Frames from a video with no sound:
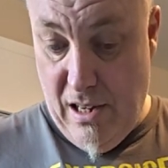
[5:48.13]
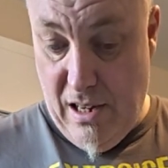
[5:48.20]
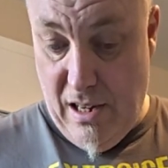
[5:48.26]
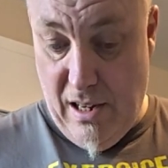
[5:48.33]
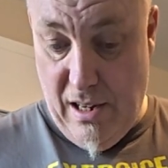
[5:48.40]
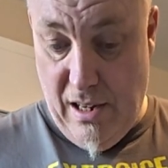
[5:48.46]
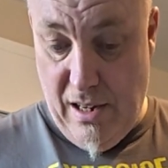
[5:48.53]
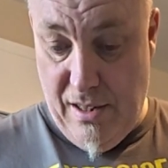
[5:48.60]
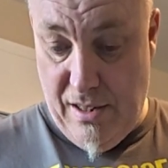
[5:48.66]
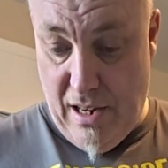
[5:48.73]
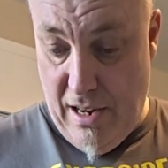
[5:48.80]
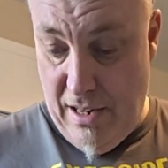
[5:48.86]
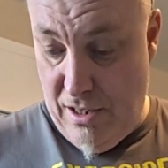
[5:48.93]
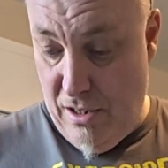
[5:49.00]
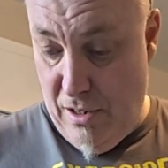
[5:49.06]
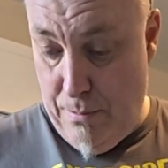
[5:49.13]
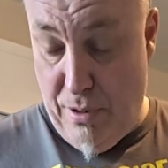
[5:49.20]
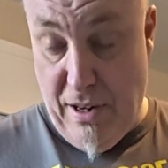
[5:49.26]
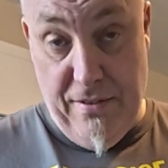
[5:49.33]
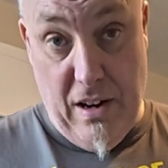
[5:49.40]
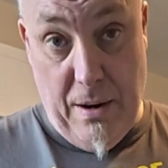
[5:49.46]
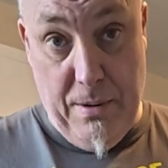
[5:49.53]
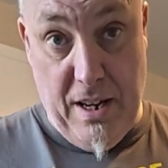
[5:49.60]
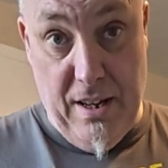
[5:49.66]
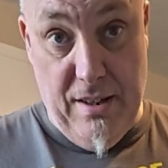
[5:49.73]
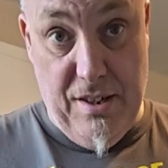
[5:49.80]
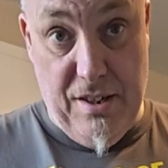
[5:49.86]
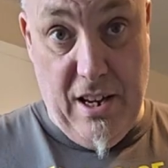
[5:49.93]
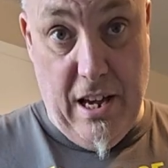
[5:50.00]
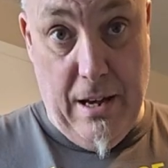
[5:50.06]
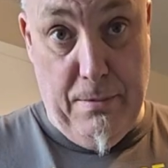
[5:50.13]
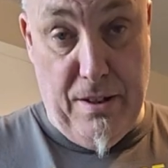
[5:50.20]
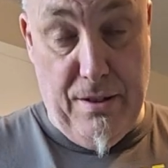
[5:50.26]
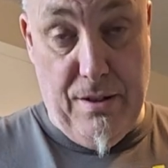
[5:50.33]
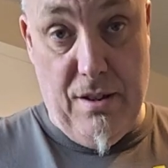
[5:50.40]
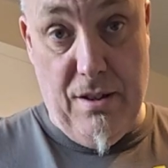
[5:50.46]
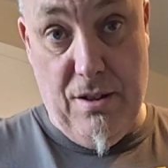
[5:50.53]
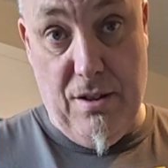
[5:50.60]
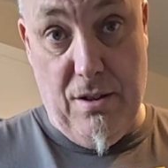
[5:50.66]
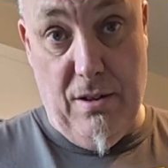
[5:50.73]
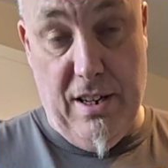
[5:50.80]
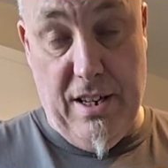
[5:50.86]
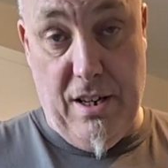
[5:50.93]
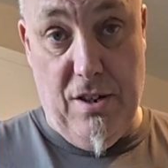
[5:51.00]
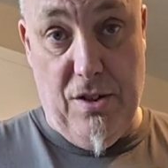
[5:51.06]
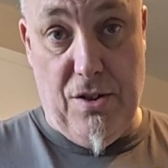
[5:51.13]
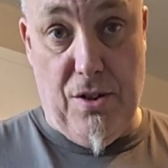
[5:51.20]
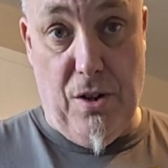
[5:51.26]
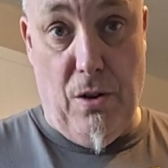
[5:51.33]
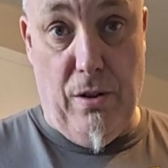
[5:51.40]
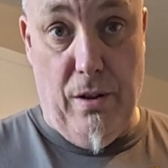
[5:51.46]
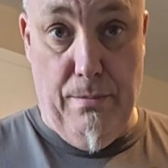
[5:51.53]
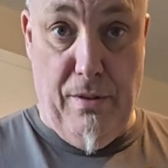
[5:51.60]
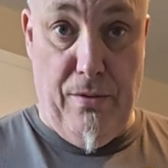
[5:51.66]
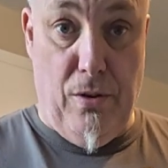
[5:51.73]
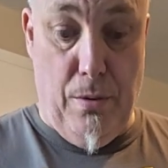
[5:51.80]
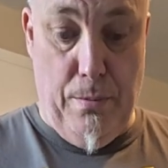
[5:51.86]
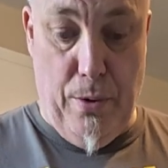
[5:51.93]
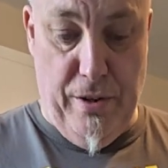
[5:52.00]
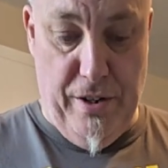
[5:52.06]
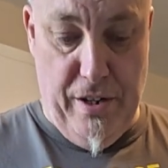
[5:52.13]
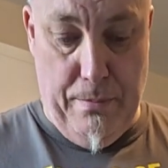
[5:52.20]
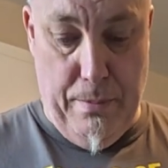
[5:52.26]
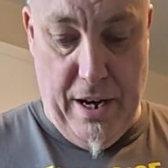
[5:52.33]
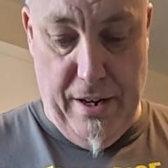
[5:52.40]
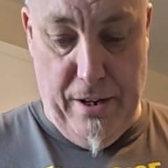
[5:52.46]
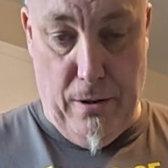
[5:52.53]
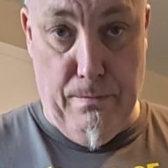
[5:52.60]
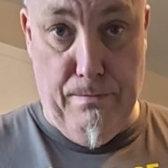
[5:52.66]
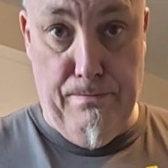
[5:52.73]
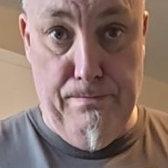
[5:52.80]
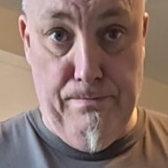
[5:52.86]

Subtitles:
And I'm going to prefabricate these cables so I can install them before putting in the panel.